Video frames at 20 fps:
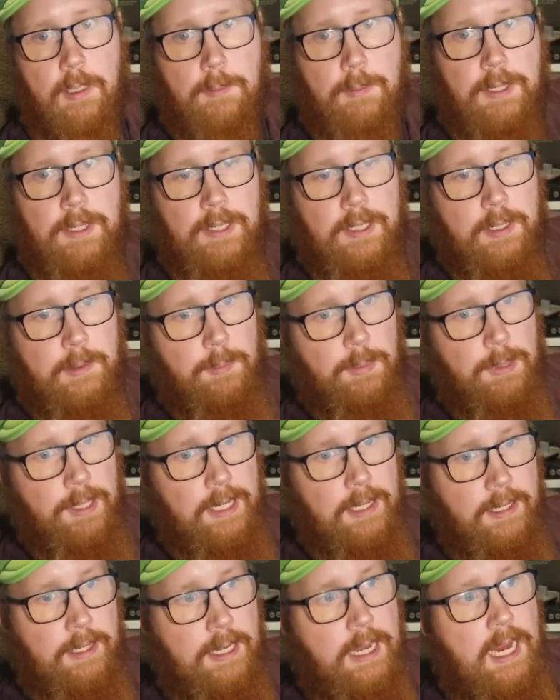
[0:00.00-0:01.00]
I'm not gonna
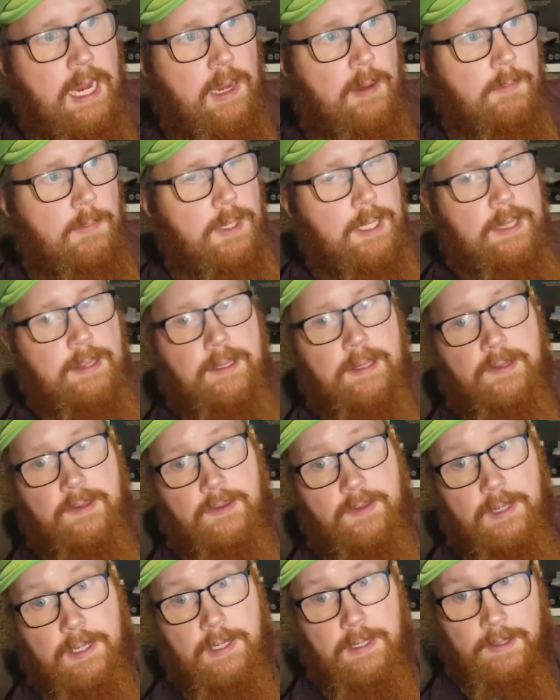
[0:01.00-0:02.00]
play the game in this
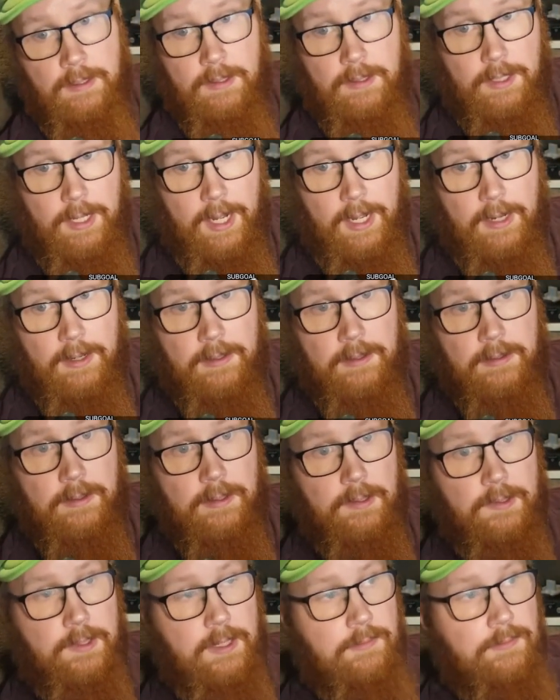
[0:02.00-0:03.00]
scene again
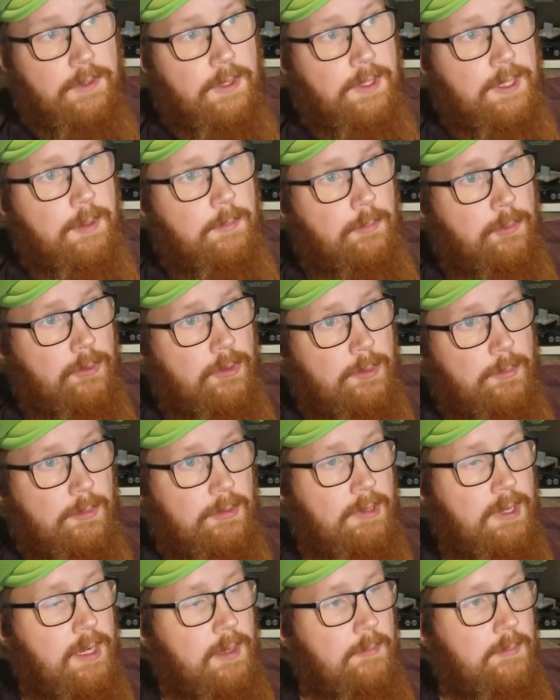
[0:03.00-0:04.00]
because I've done that multiple
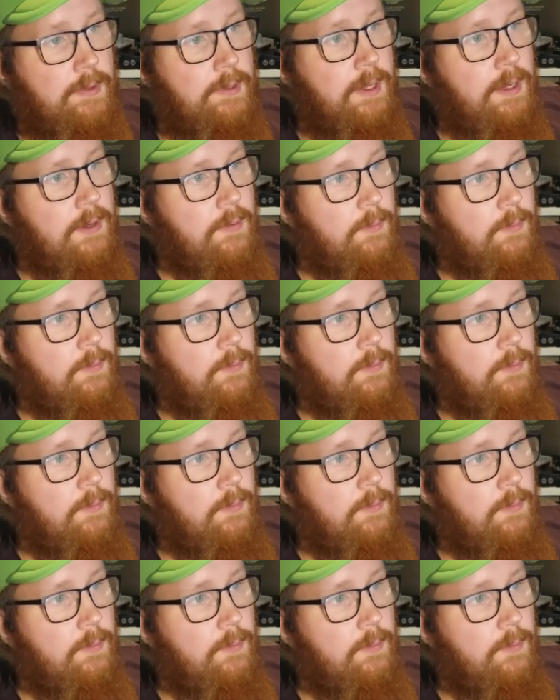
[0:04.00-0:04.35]
times now,